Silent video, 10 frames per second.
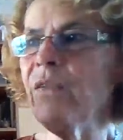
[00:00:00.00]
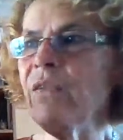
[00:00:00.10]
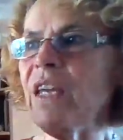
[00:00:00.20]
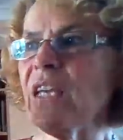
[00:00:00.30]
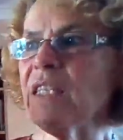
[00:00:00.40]

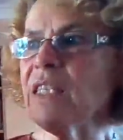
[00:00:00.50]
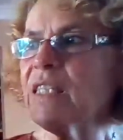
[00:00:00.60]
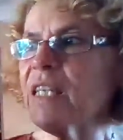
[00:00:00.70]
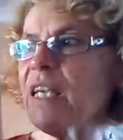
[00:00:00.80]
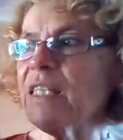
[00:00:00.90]
This
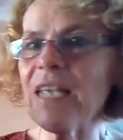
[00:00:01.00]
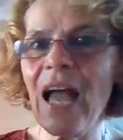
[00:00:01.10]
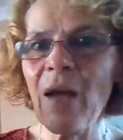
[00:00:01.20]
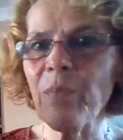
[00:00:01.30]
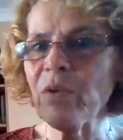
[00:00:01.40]
is
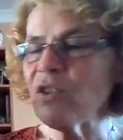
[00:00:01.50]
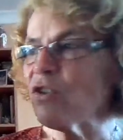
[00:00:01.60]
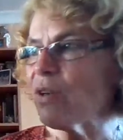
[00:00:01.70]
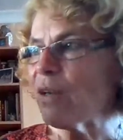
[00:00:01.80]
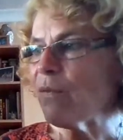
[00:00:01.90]
Apple
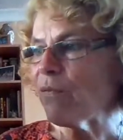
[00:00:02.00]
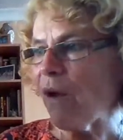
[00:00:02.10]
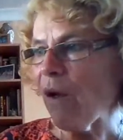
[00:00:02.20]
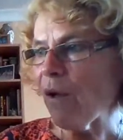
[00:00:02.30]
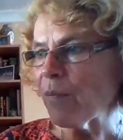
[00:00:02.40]
Tree
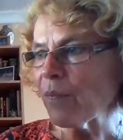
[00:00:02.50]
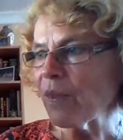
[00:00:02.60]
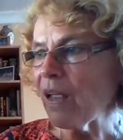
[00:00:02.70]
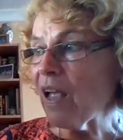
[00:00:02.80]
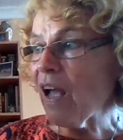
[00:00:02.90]
Farm,
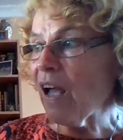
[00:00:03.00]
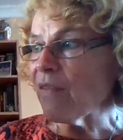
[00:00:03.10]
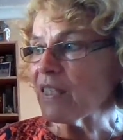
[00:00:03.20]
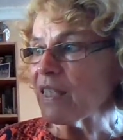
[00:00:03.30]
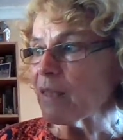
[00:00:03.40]
and
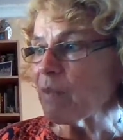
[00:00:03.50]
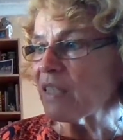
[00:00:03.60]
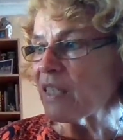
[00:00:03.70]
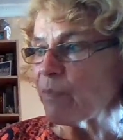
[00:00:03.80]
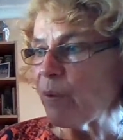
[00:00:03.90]
this is
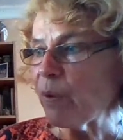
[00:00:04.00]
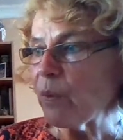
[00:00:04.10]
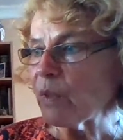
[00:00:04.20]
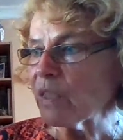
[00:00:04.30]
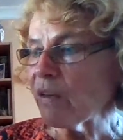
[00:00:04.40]
Mrs.
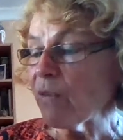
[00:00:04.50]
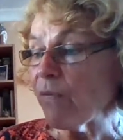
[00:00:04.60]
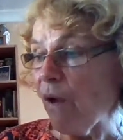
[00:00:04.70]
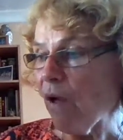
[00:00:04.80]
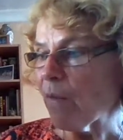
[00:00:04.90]
Boot, the
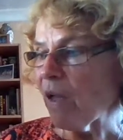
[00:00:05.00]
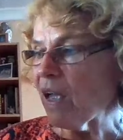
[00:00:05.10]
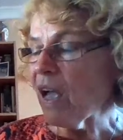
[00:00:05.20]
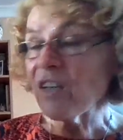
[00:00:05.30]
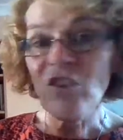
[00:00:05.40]
farmer,
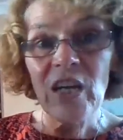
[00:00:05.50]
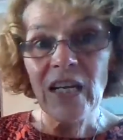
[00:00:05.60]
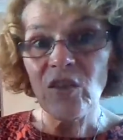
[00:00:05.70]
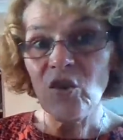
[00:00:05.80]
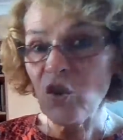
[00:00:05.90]
and she
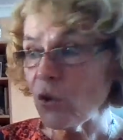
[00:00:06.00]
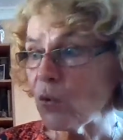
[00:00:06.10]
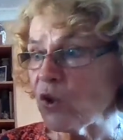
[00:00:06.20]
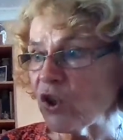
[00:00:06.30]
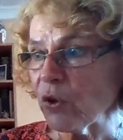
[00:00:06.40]
has two
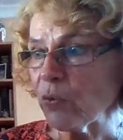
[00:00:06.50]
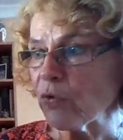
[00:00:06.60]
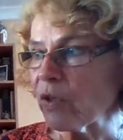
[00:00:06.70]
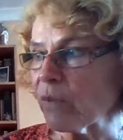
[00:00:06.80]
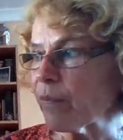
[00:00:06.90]

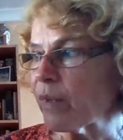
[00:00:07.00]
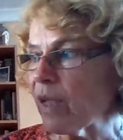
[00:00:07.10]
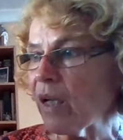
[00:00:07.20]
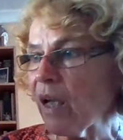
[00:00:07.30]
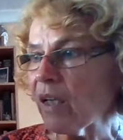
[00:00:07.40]
children.
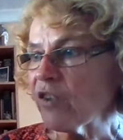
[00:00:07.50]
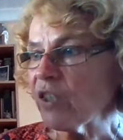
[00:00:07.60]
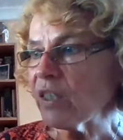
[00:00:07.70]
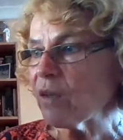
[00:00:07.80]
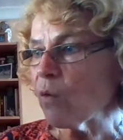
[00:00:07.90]

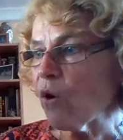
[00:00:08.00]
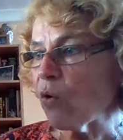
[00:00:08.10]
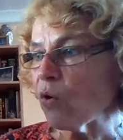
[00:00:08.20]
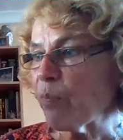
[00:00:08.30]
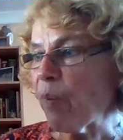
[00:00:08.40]
She's
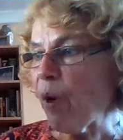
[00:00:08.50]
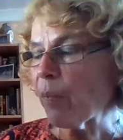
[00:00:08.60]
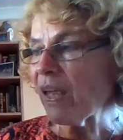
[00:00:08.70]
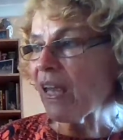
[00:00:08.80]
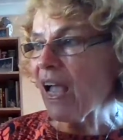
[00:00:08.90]
called
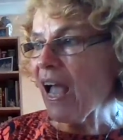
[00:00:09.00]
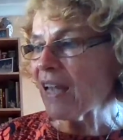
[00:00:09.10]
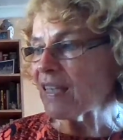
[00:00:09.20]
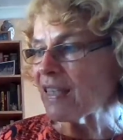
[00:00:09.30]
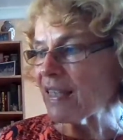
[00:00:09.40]
Poppy
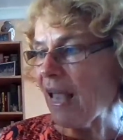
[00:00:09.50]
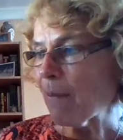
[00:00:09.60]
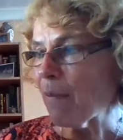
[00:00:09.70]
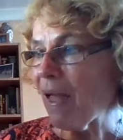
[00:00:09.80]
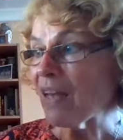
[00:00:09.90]
and
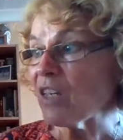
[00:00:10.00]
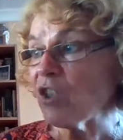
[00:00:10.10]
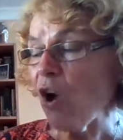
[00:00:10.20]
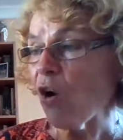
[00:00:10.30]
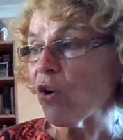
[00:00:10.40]
Sam, and a
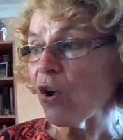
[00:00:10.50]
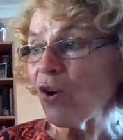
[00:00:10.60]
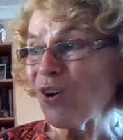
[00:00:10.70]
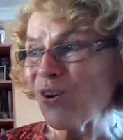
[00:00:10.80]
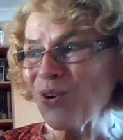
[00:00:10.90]
dog
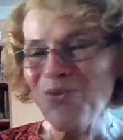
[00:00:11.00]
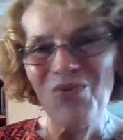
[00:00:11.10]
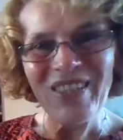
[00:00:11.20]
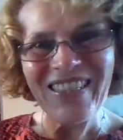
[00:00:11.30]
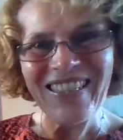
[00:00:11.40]
called
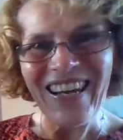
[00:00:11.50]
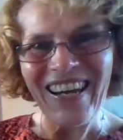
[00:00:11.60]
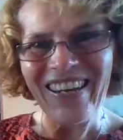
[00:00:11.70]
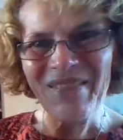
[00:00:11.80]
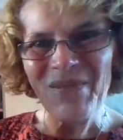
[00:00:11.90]
Rusty.